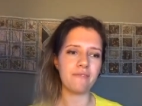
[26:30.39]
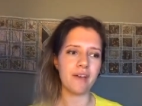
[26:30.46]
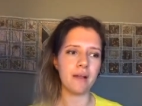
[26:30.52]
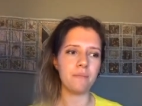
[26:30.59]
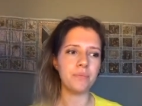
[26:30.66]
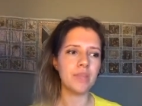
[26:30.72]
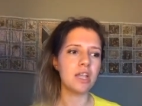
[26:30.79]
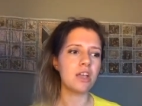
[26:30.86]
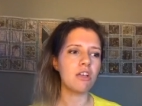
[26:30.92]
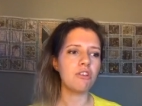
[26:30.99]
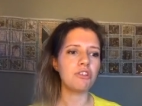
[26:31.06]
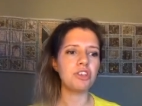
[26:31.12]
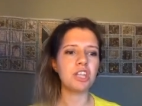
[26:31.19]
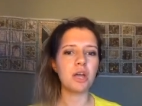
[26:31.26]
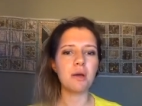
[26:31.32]
them?
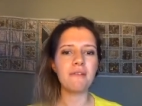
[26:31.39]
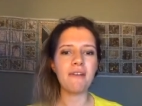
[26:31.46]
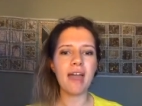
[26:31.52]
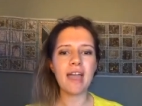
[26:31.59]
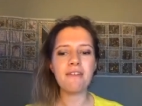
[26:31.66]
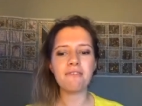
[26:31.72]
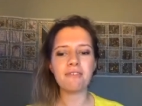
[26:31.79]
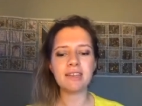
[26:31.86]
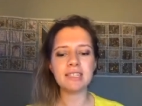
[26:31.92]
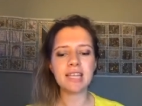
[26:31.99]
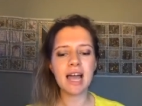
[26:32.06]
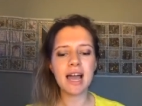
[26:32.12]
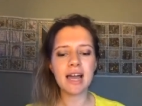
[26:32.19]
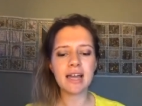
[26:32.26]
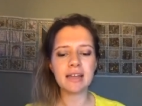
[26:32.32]
You know, if every
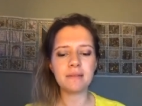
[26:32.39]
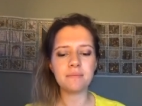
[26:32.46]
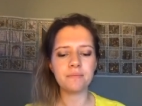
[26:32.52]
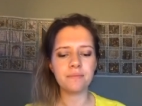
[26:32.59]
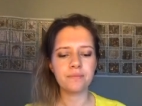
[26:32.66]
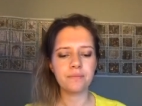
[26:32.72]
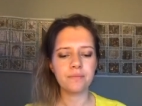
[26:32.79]
time